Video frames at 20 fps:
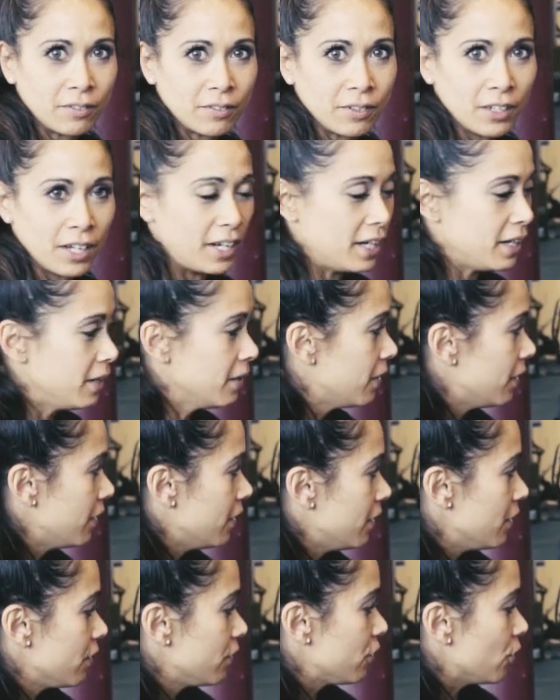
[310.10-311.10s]
okay?
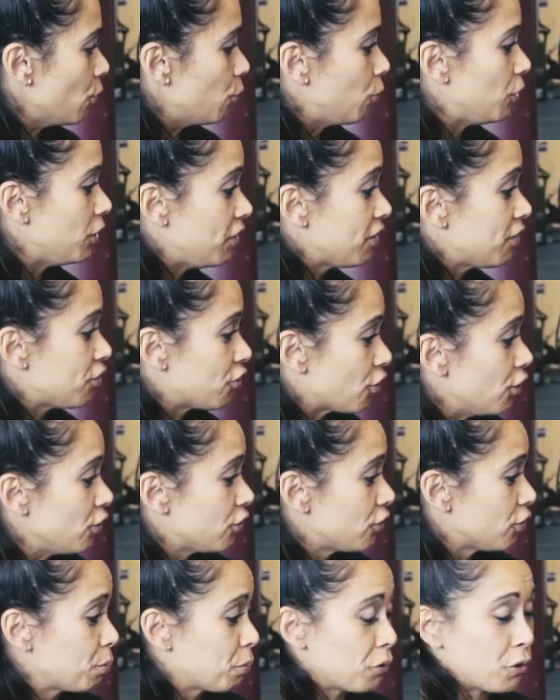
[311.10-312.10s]
So we
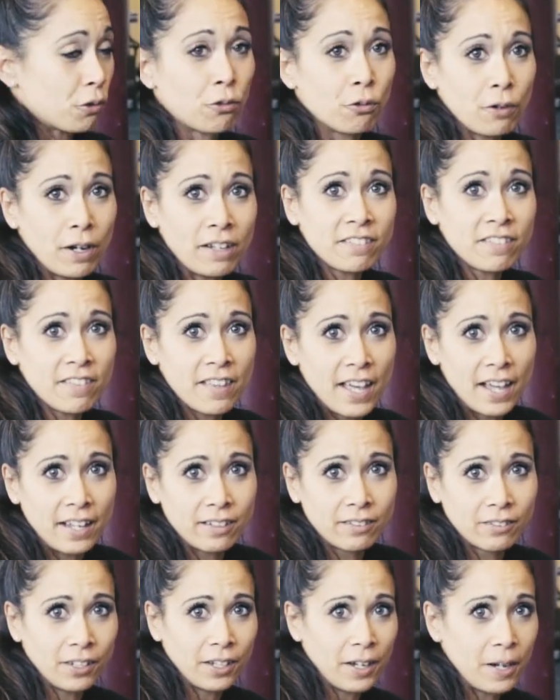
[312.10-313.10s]
start to progress that,
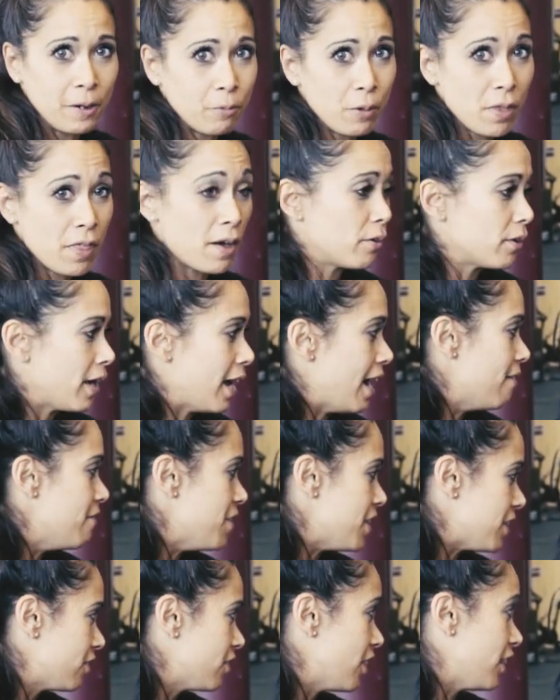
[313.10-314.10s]
okay, without
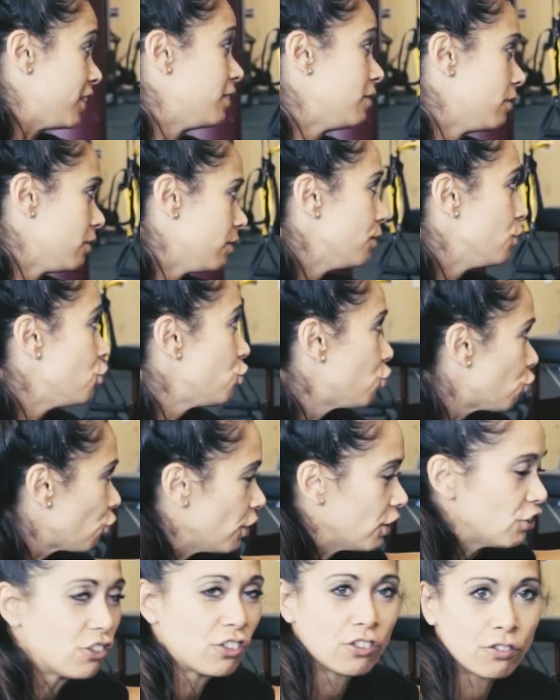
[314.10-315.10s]
having done
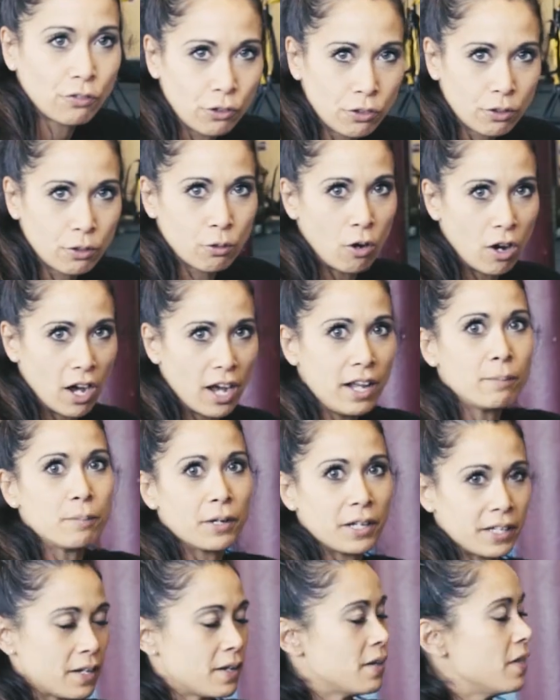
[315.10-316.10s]
stretches for the quad,
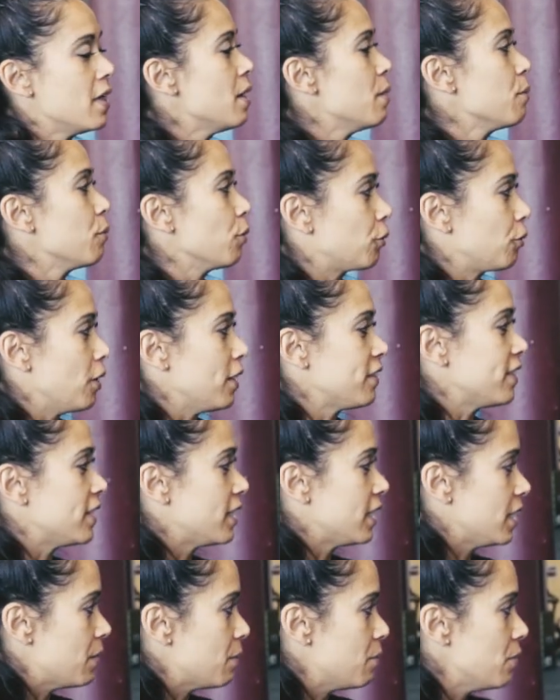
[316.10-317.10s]
but
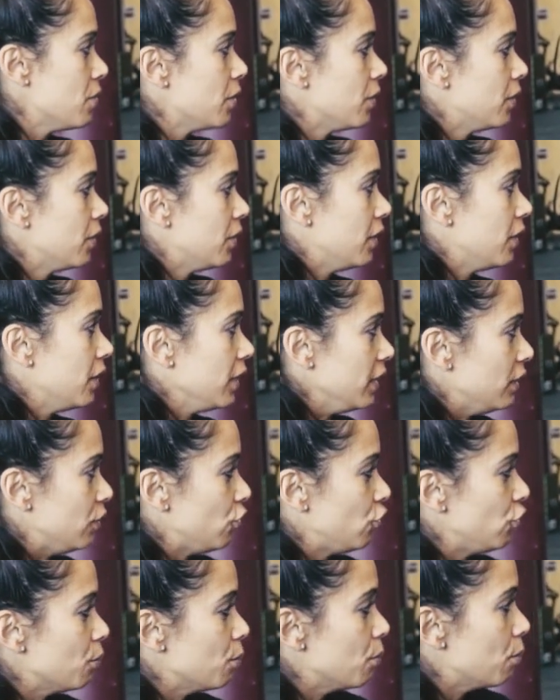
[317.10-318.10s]
progressing him
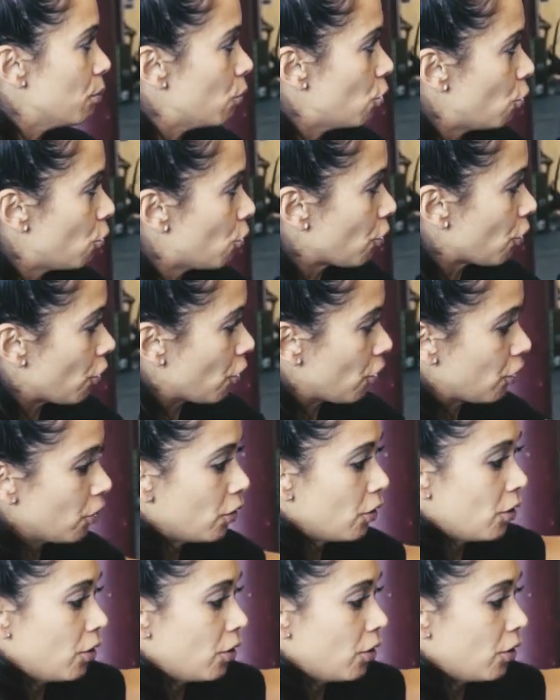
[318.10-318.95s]
into more